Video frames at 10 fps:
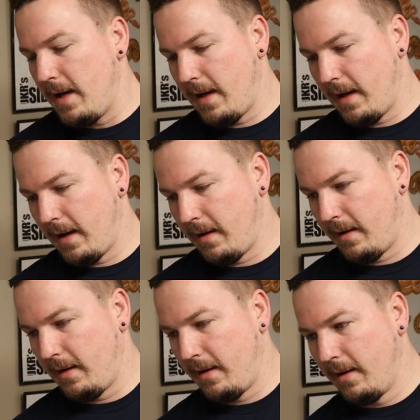
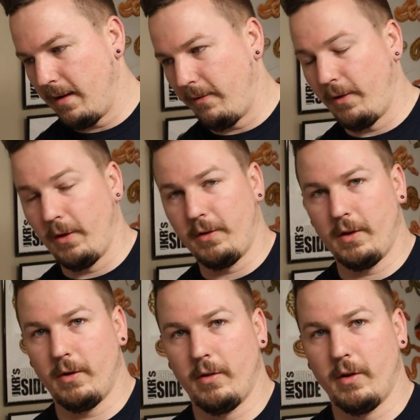And uh, for those
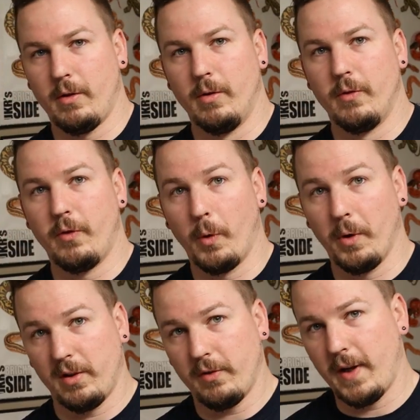that don't know,
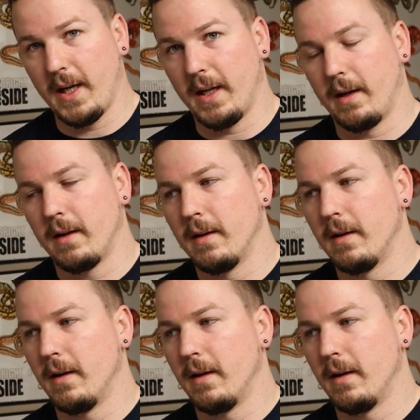Forrest Fanning